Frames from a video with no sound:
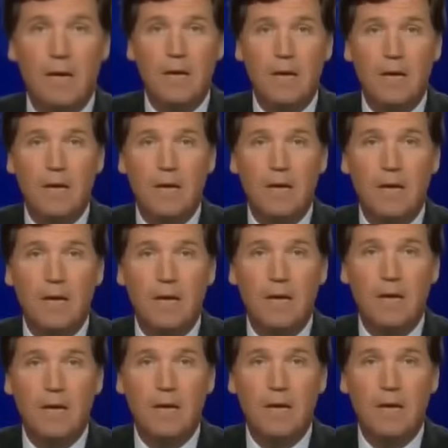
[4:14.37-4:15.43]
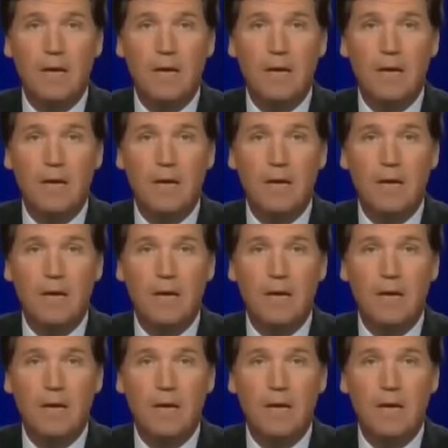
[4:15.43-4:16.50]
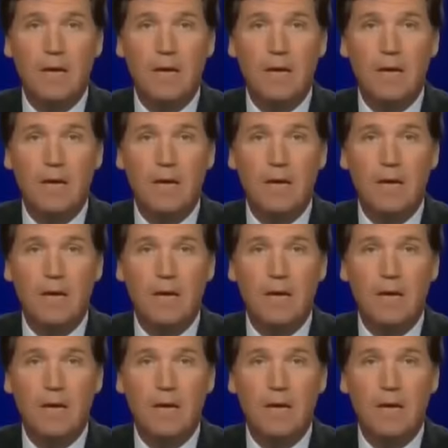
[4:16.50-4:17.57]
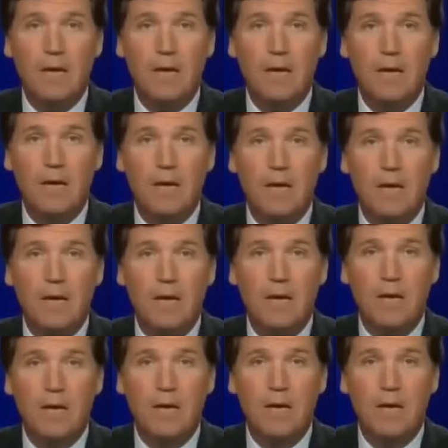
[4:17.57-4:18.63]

(silent)